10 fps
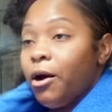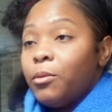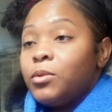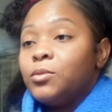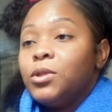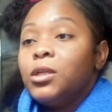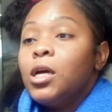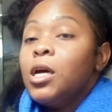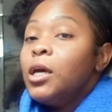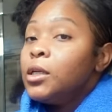Problems
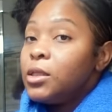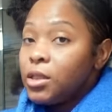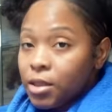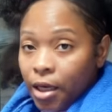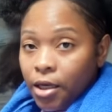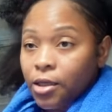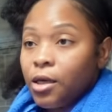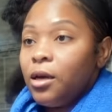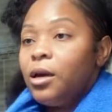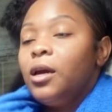with
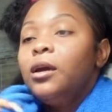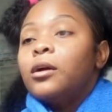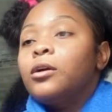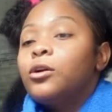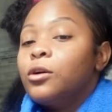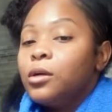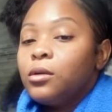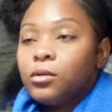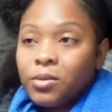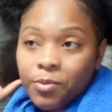detangling your hair,
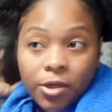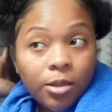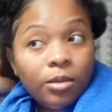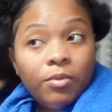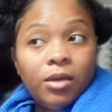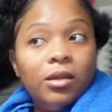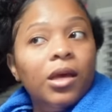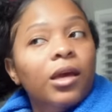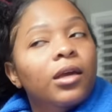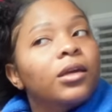girl, spray a little bit of
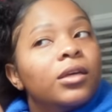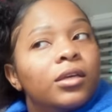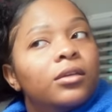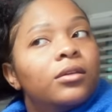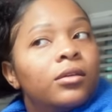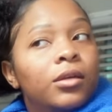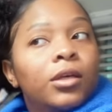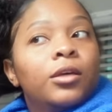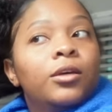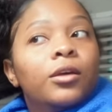that and
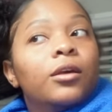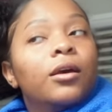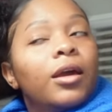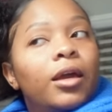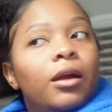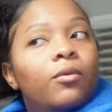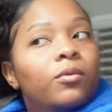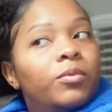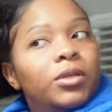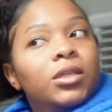your hair will be